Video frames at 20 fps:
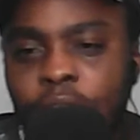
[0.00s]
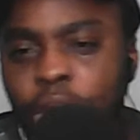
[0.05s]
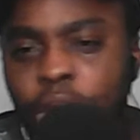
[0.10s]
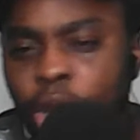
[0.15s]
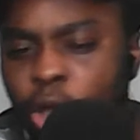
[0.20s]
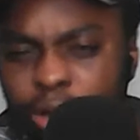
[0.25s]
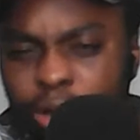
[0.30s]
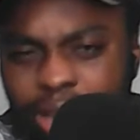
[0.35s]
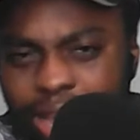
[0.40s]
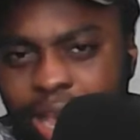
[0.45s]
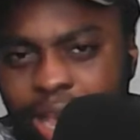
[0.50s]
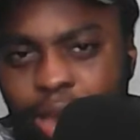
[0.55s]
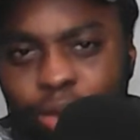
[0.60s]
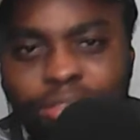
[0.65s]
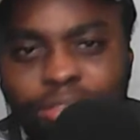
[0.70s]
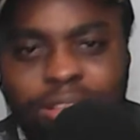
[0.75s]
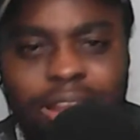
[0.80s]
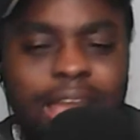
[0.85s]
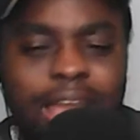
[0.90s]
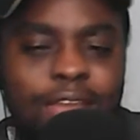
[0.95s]
Odegaard
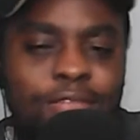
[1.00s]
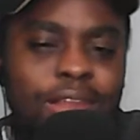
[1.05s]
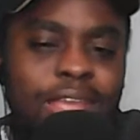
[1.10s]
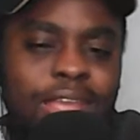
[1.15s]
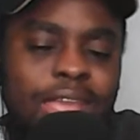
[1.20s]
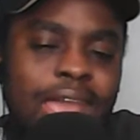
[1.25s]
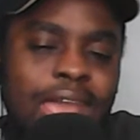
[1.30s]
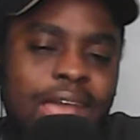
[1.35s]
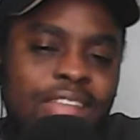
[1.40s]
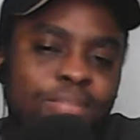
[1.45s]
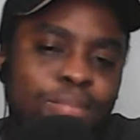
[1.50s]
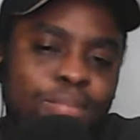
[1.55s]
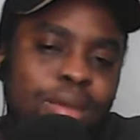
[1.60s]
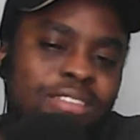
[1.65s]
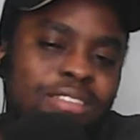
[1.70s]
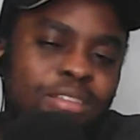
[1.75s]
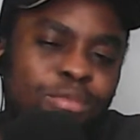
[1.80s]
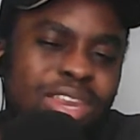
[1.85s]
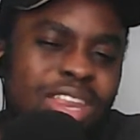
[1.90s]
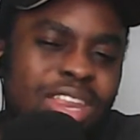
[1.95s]
was lively, yes, but
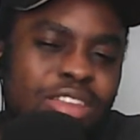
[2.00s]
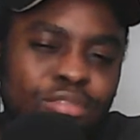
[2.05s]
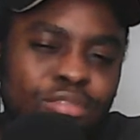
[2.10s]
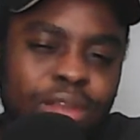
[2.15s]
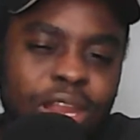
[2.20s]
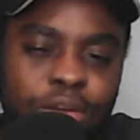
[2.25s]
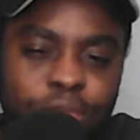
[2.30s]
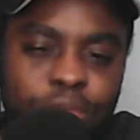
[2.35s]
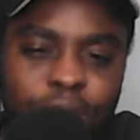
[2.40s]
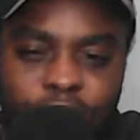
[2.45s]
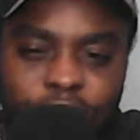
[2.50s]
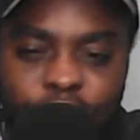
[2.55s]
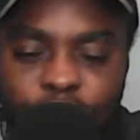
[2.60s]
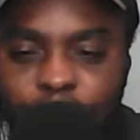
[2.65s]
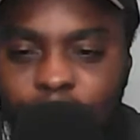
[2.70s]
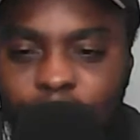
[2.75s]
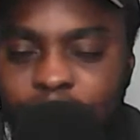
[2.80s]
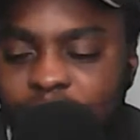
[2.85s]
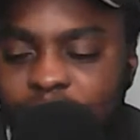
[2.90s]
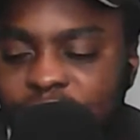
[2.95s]
we didn't really create too
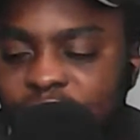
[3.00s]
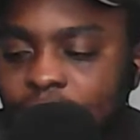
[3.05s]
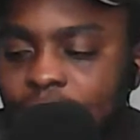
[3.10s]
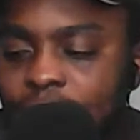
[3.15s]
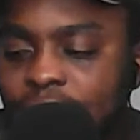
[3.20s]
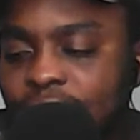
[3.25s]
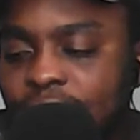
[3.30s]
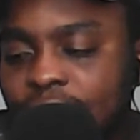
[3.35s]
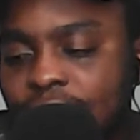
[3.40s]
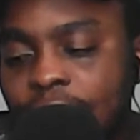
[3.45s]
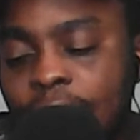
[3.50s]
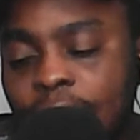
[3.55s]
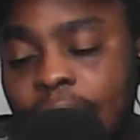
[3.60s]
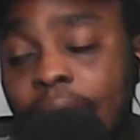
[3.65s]
many chances.